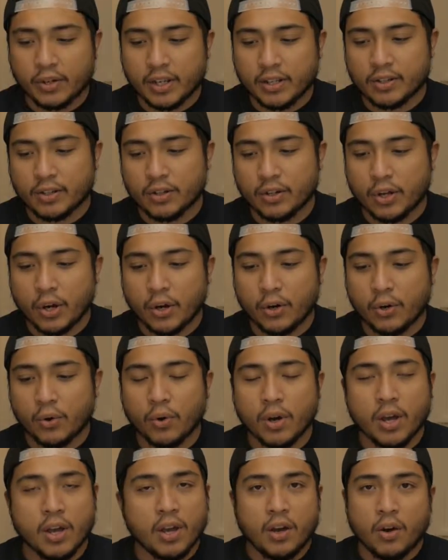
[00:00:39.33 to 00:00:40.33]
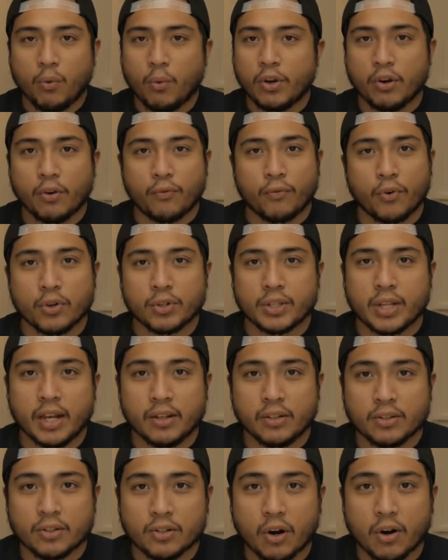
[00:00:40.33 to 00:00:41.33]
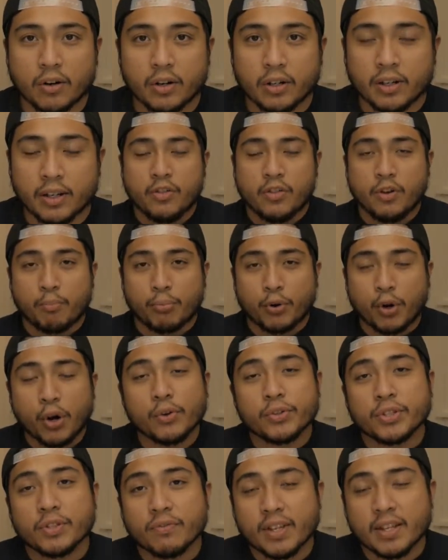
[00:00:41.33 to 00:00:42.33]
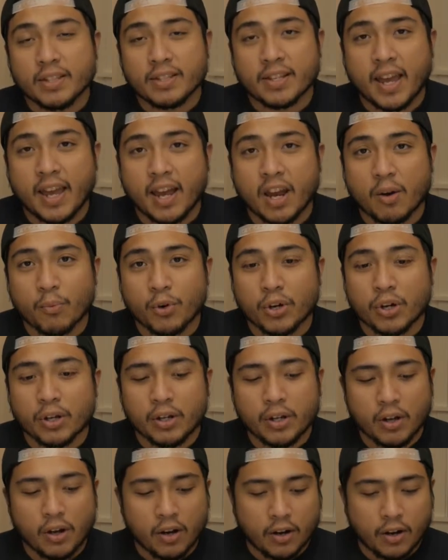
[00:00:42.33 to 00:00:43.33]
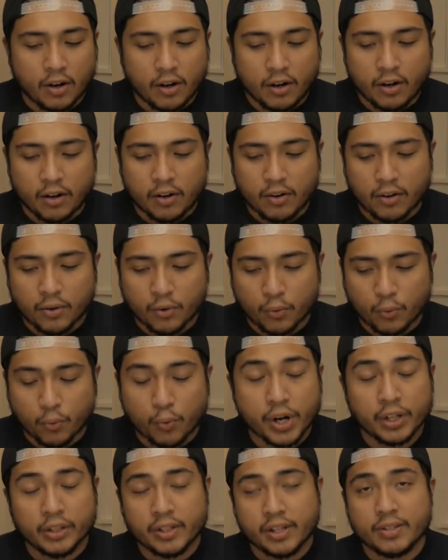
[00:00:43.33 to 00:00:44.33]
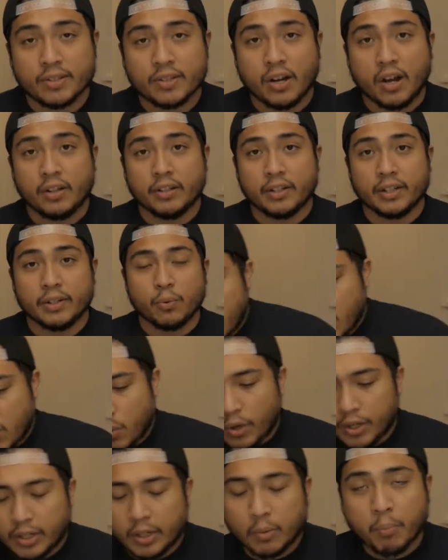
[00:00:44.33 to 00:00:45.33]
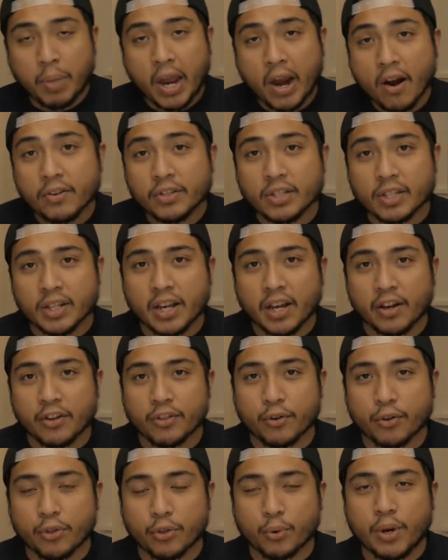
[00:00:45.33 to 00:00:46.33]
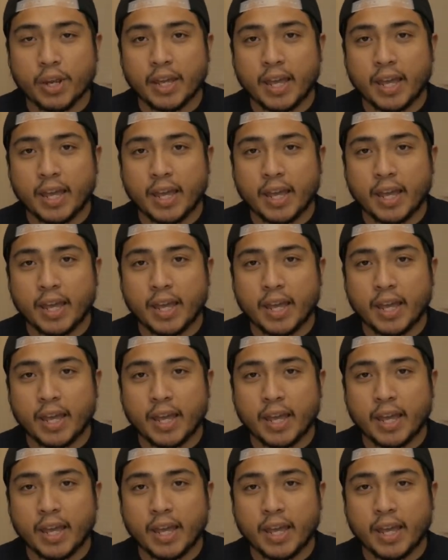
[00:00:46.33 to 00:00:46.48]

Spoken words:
need to know when you're first getting started. The pros of this camera are really solid. When compared to the other three